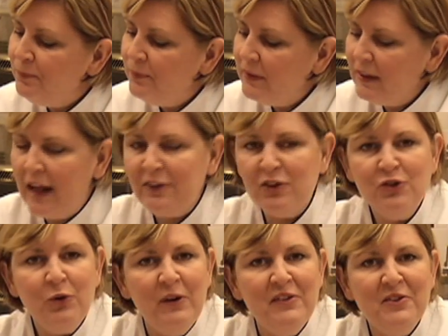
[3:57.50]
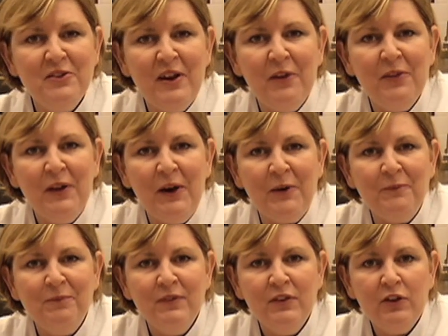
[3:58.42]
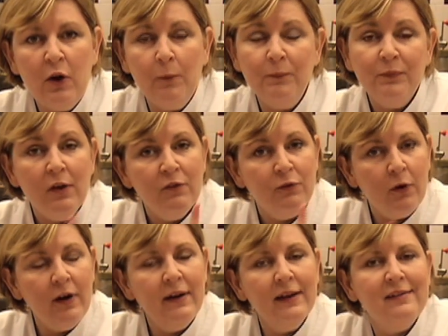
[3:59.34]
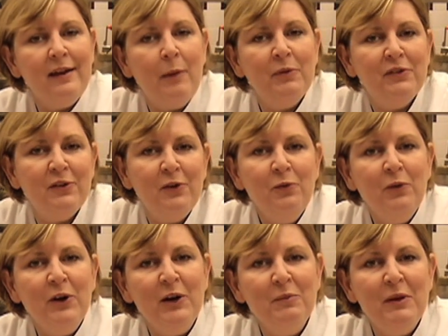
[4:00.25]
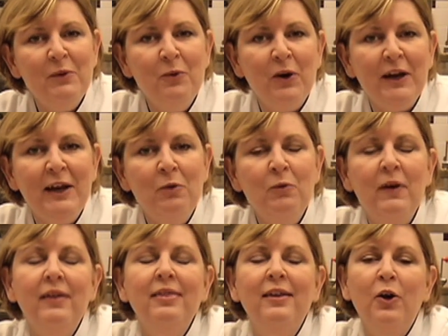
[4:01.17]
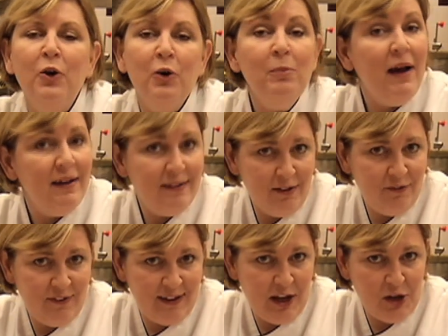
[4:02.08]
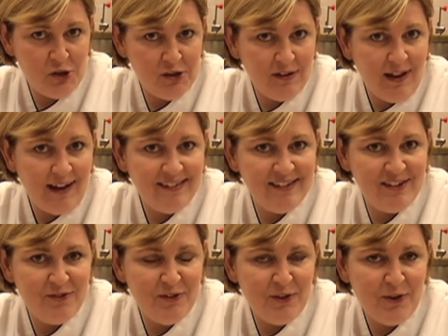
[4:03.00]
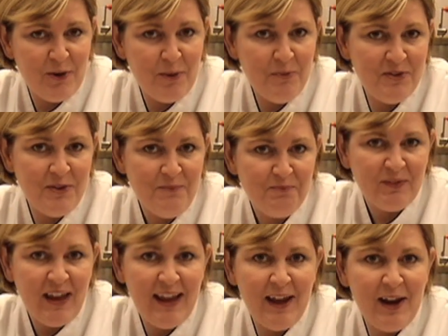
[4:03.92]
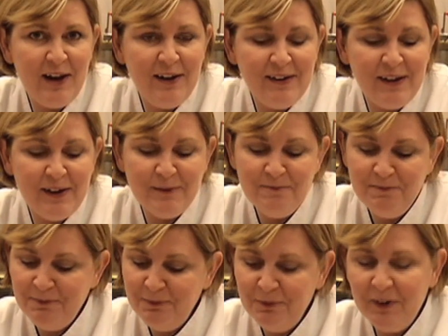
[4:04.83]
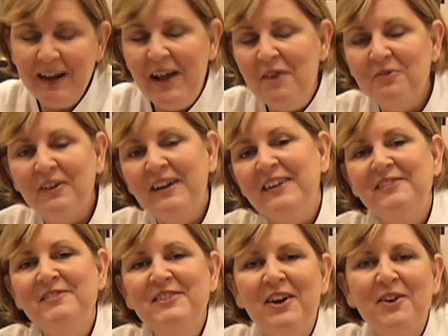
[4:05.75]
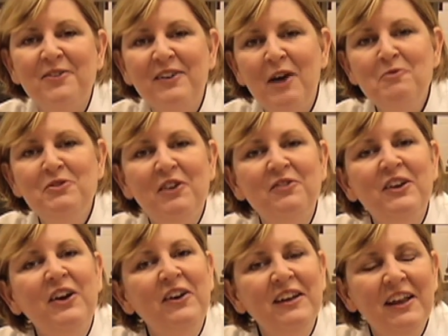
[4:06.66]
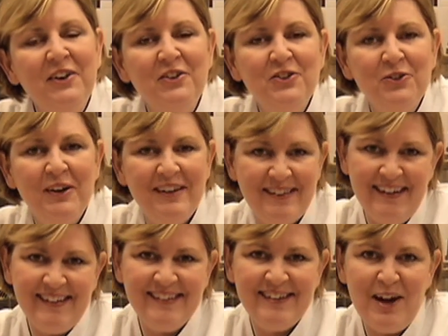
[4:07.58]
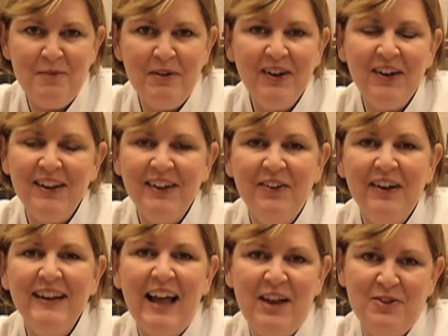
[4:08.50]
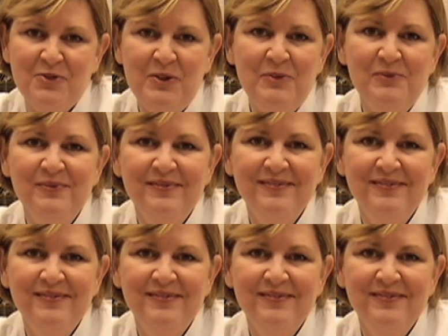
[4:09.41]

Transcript: Lots of choices out there. So for our next episode, we're going to be working with herb identification, lots of different herbs, and we're going to have fun. So I'm Chef Carrie Leonard. Join us next time on Culinary Classroom.